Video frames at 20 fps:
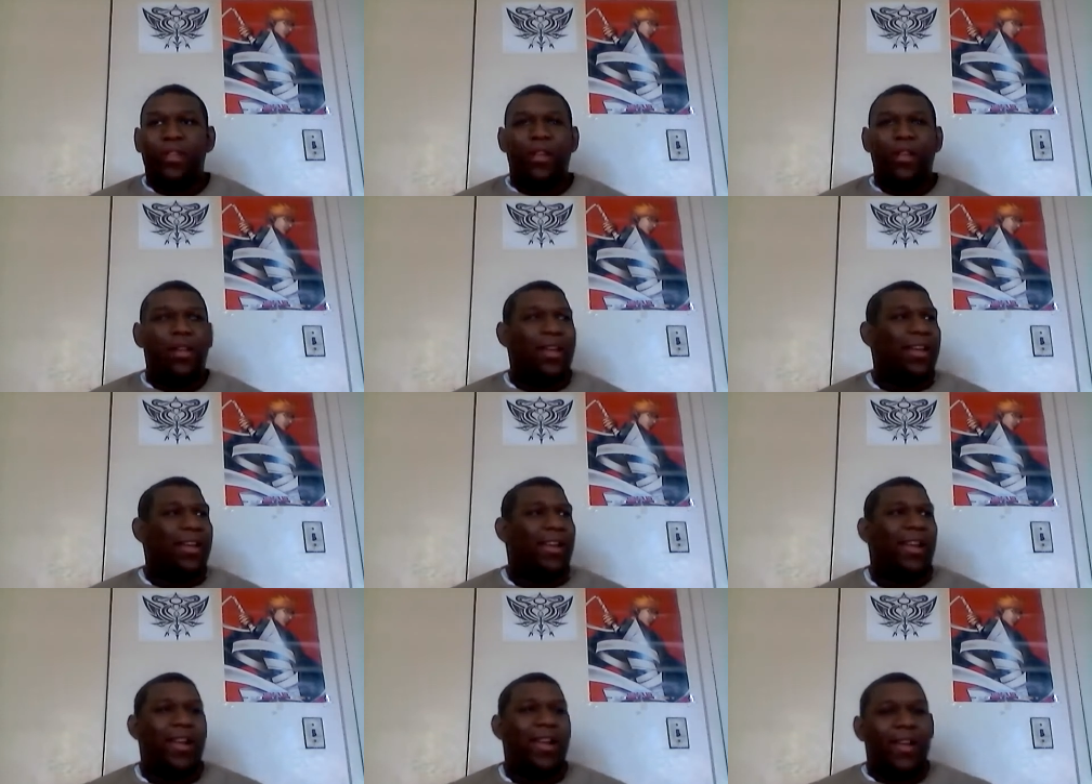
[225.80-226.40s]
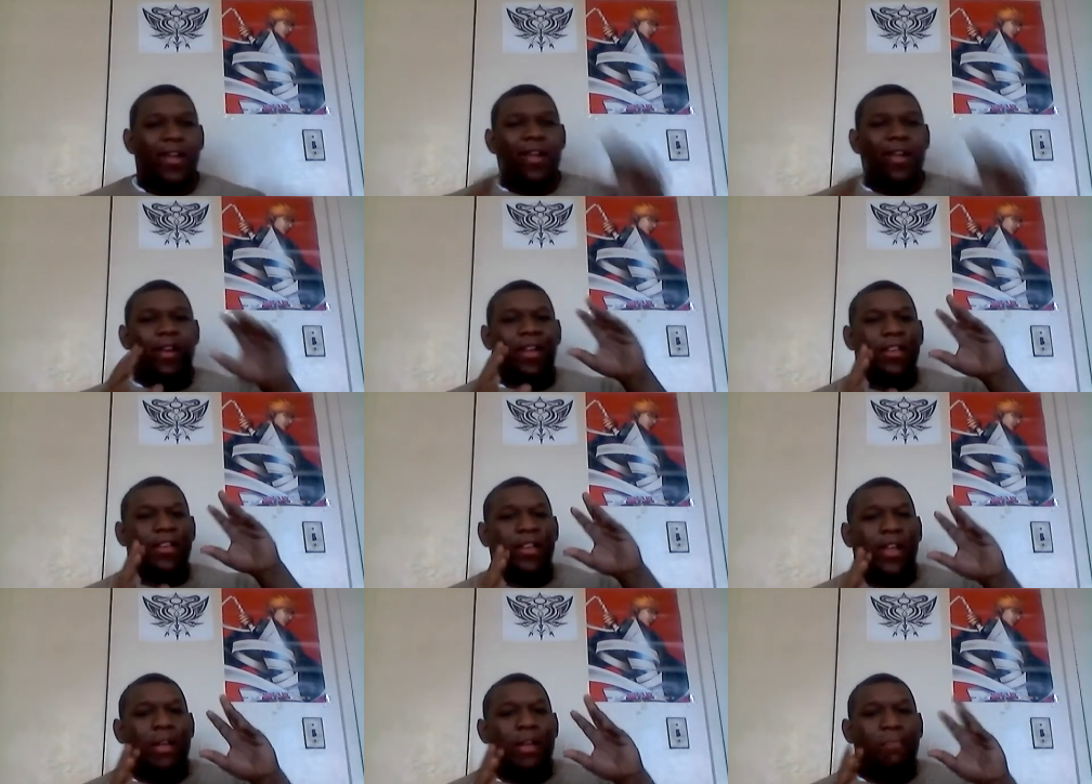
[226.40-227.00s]
And like I said,
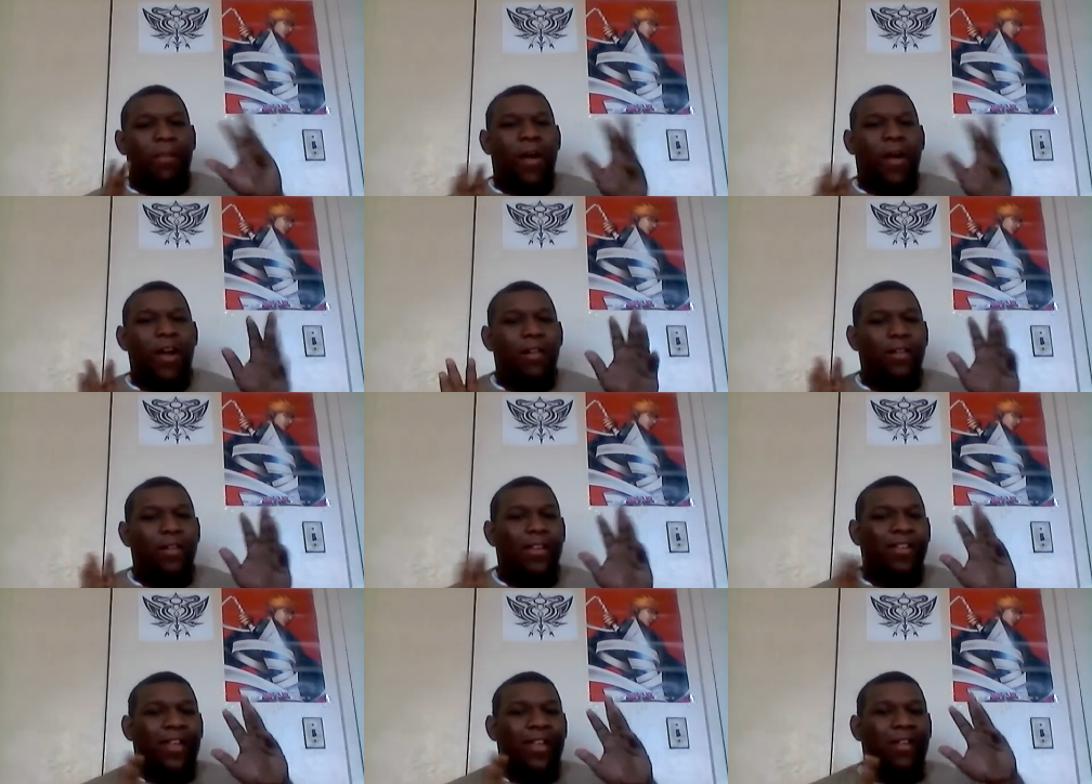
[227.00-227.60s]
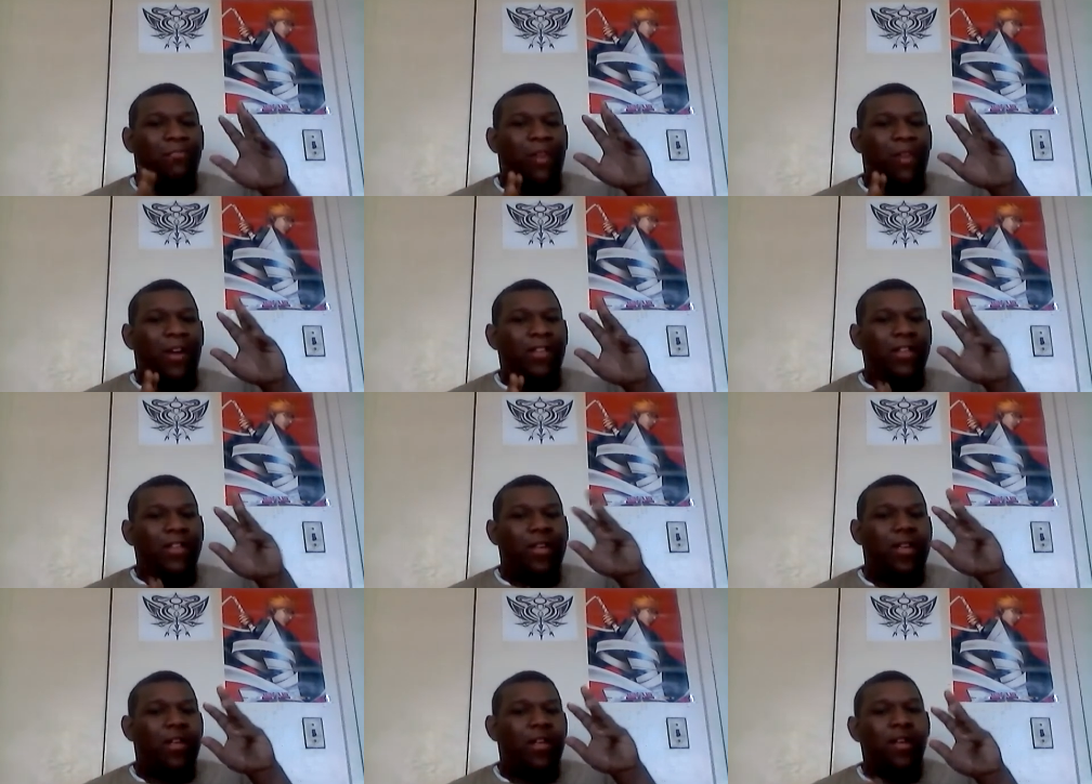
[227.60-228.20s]
it's like a pirate. It's like
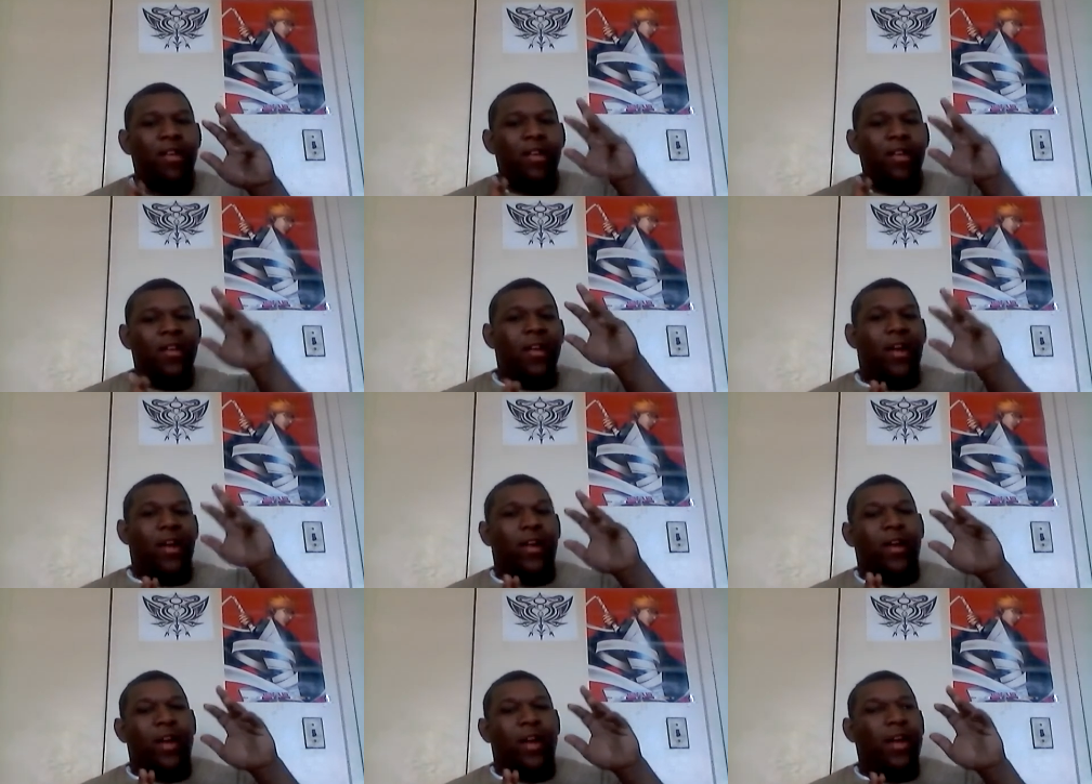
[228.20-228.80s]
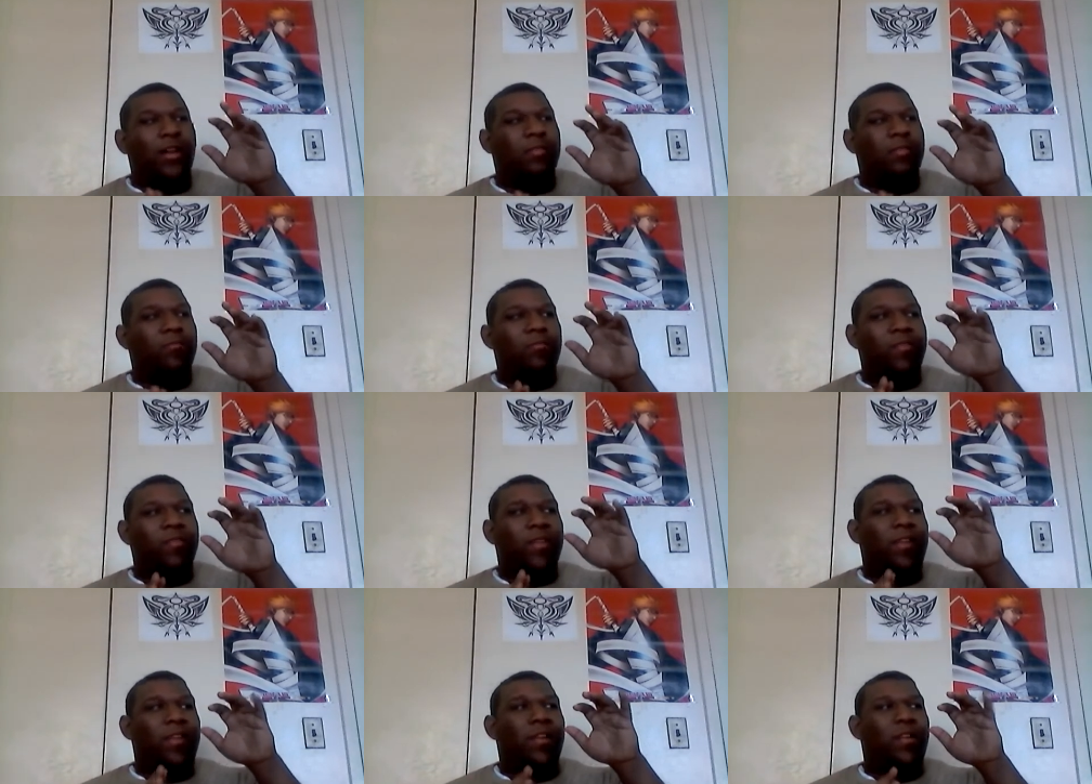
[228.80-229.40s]
watching a guy at the
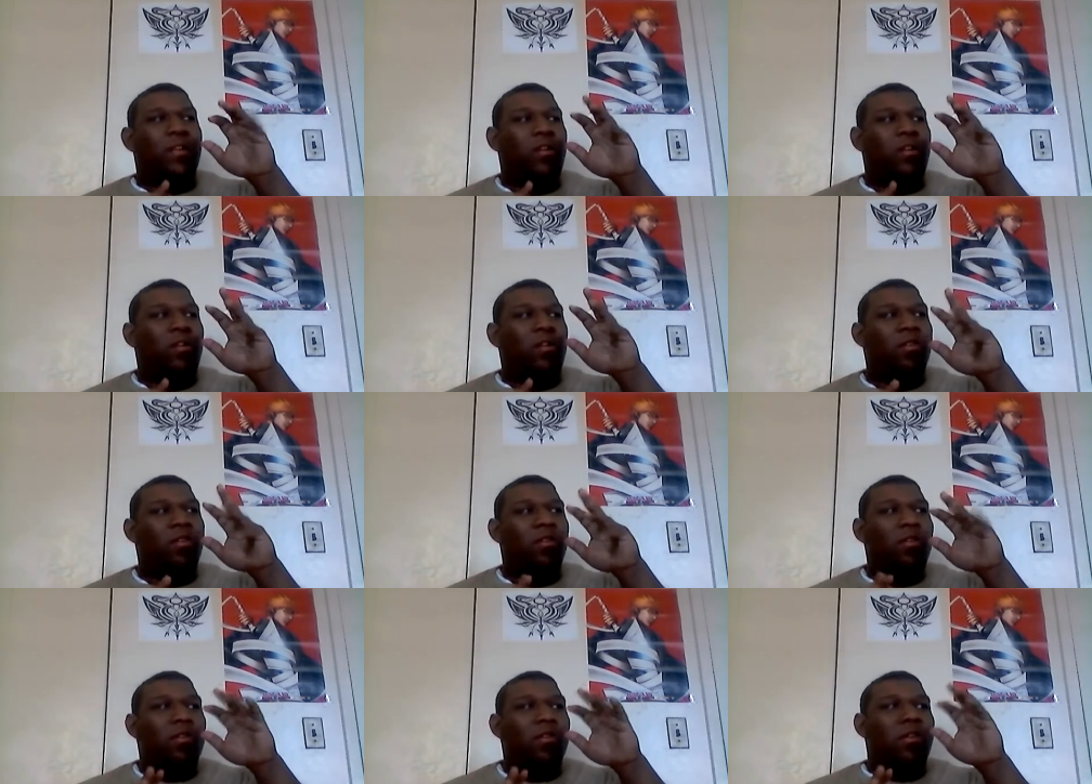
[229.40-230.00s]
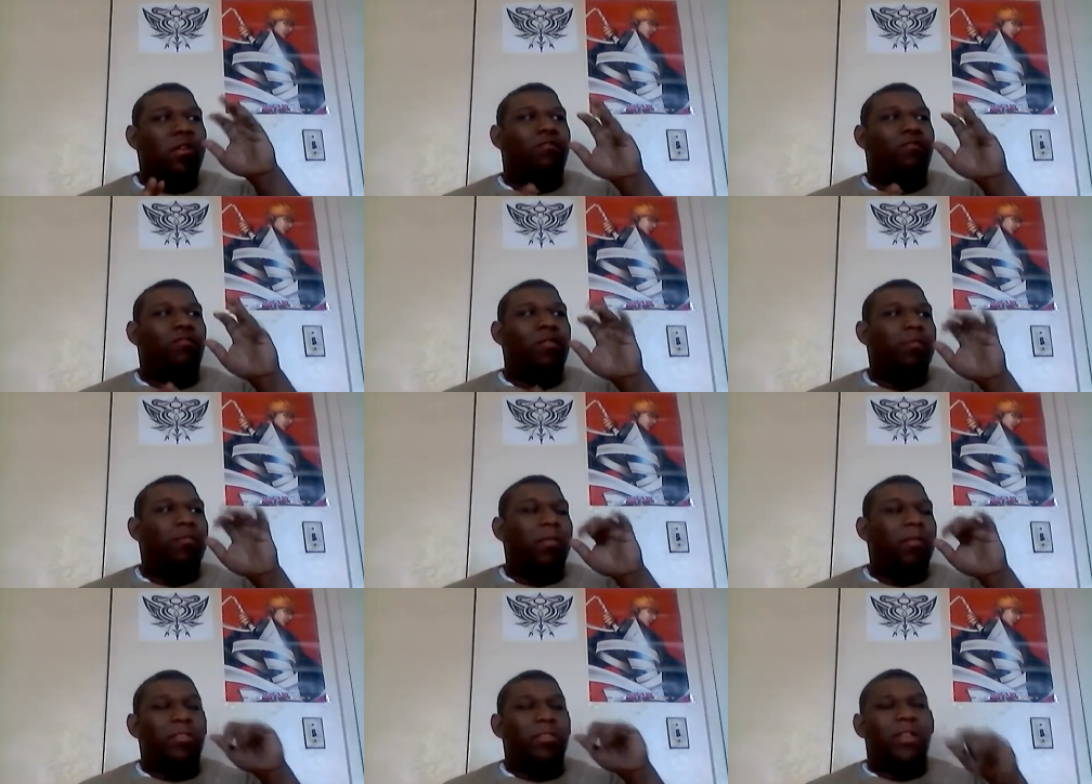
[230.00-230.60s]
movie theater and
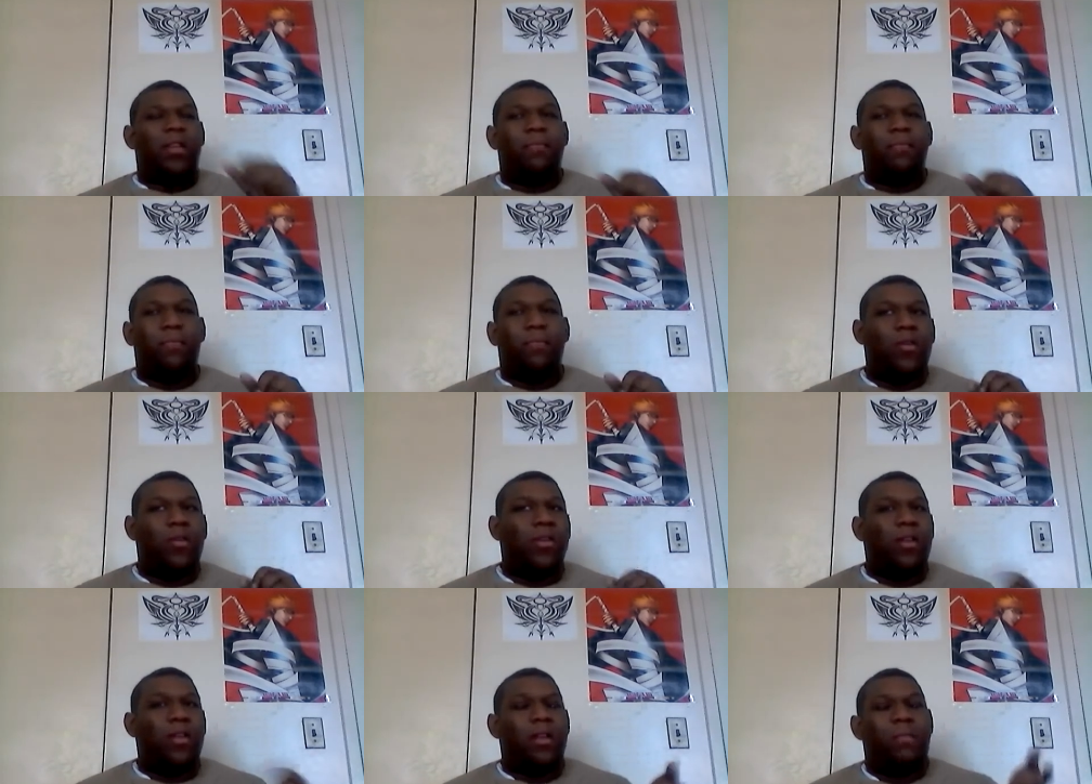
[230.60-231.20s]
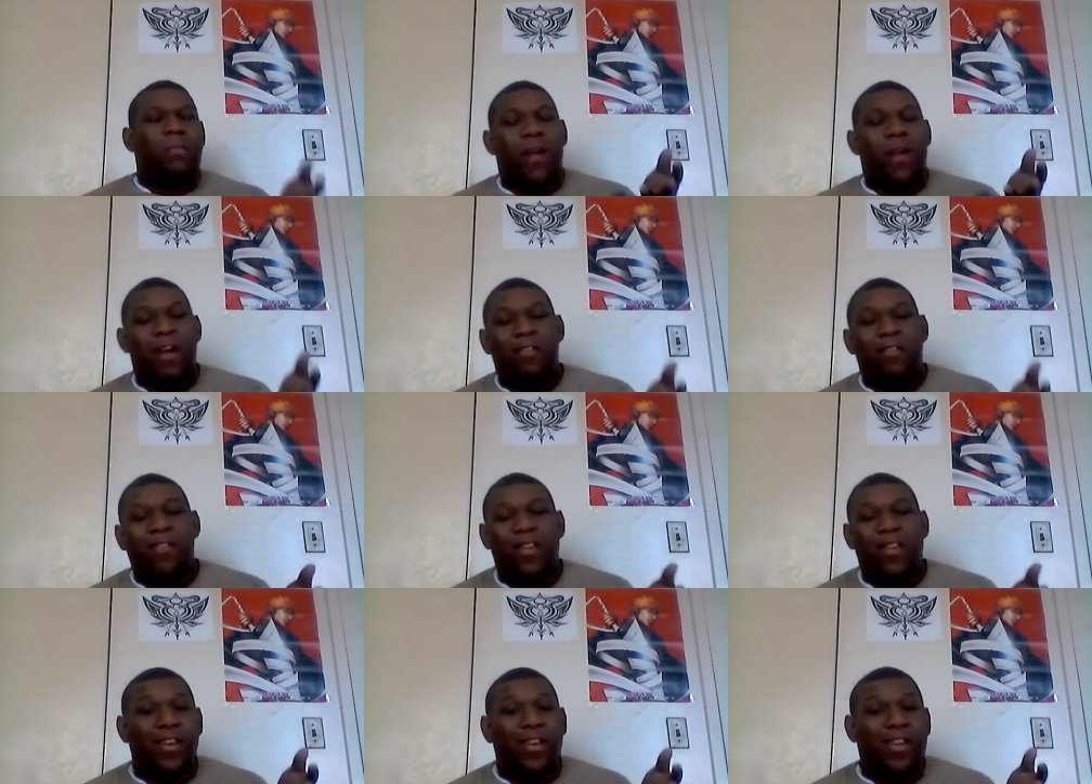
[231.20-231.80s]
filming so they can put it on a
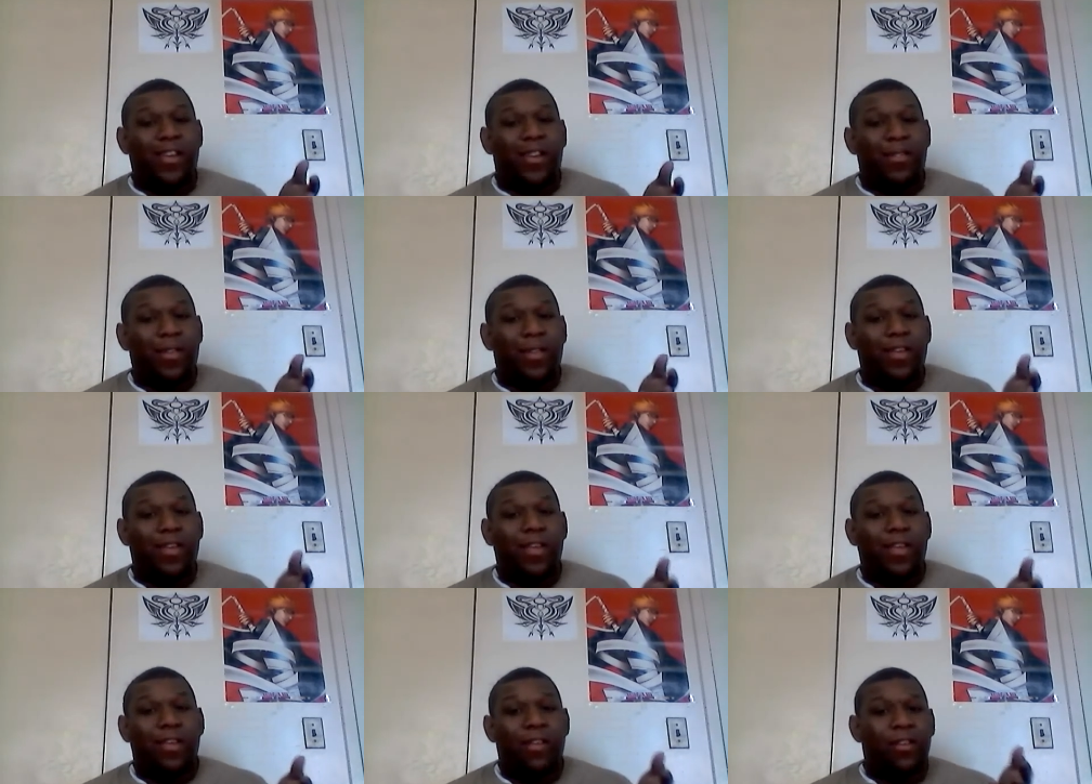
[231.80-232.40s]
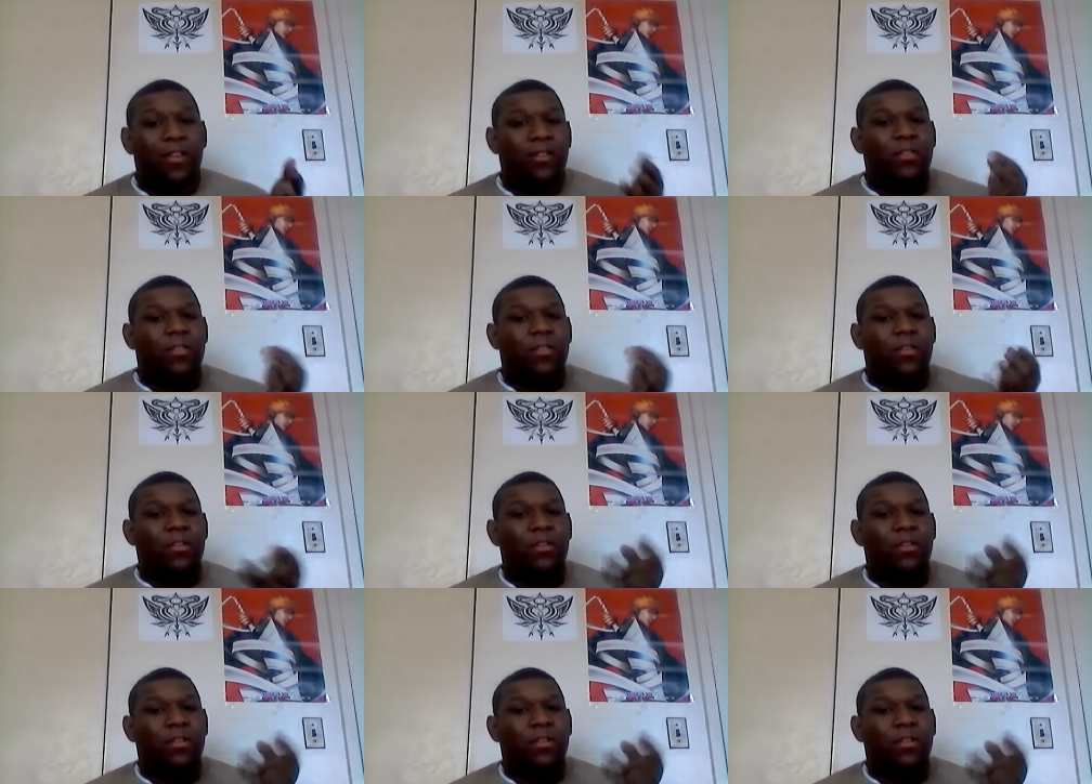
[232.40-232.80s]
pirated DVD